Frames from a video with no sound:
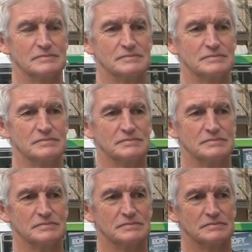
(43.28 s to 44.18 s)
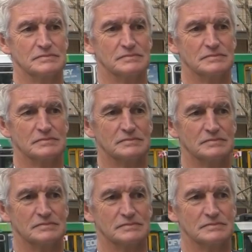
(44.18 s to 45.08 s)

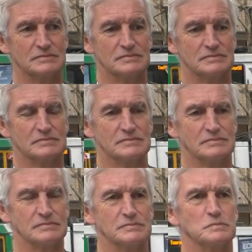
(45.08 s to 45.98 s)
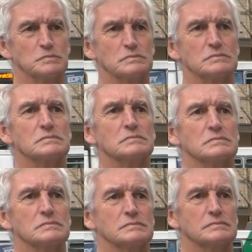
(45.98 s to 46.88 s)

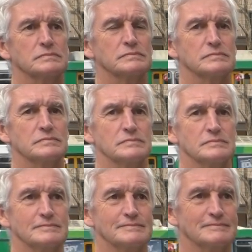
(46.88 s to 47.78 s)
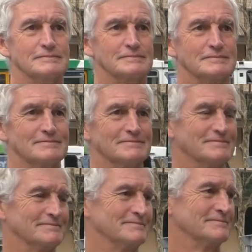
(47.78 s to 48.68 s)

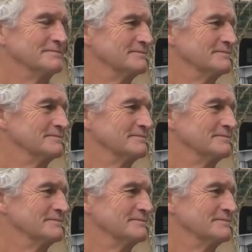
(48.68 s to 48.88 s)
[no speech]